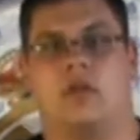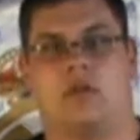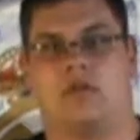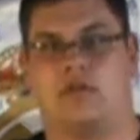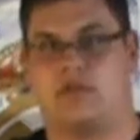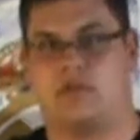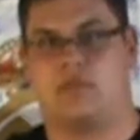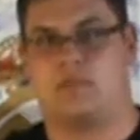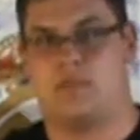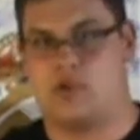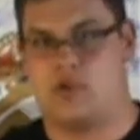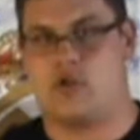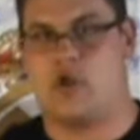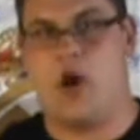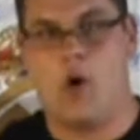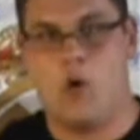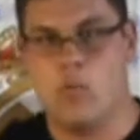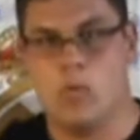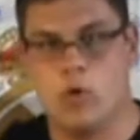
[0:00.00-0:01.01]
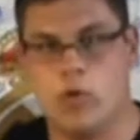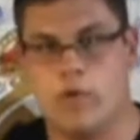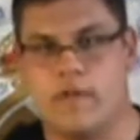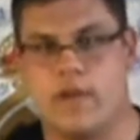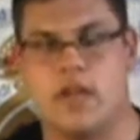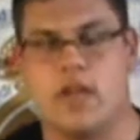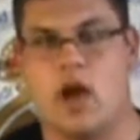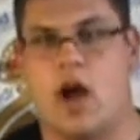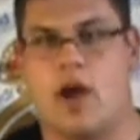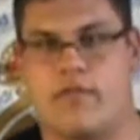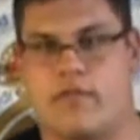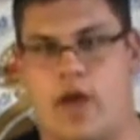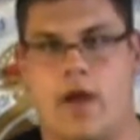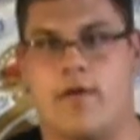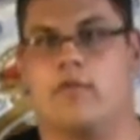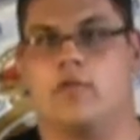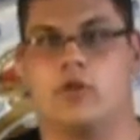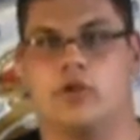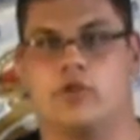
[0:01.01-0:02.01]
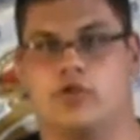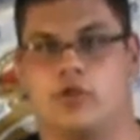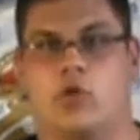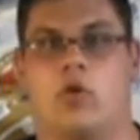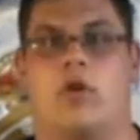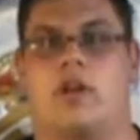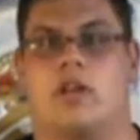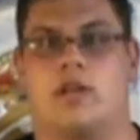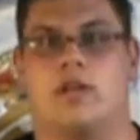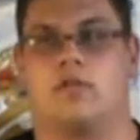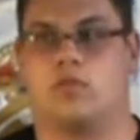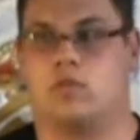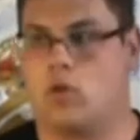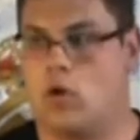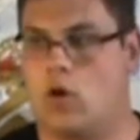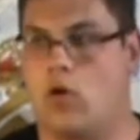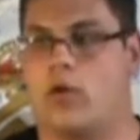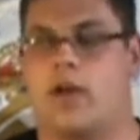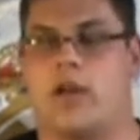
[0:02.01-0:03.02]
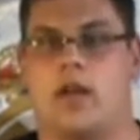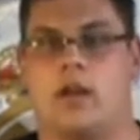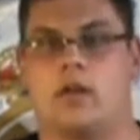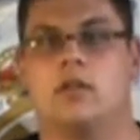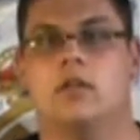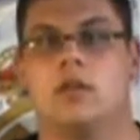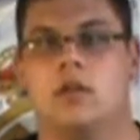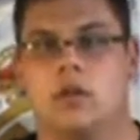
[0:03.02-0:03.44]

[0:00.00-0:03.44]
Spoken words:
There's no movie I've ever enjoyed his role in.